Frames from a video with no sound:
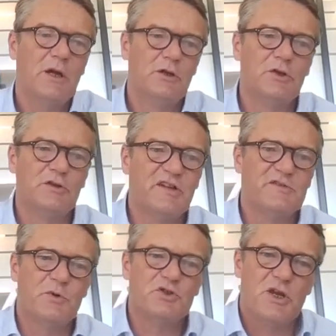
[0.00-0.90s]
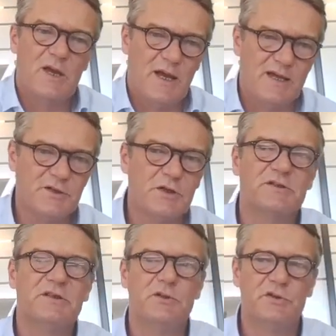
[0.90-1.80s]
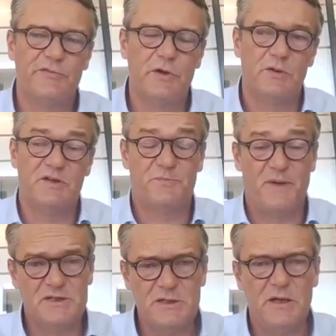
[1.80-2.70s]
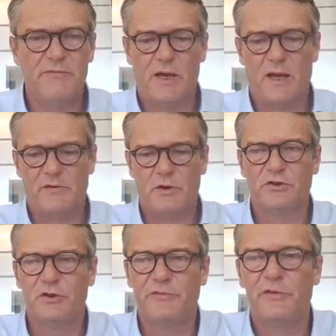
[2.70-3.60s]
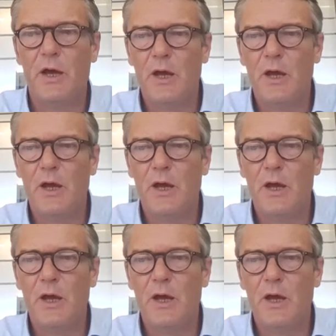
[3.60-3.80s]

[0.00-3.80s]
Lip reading: not as much as the continuous flow, especially if you have a lot of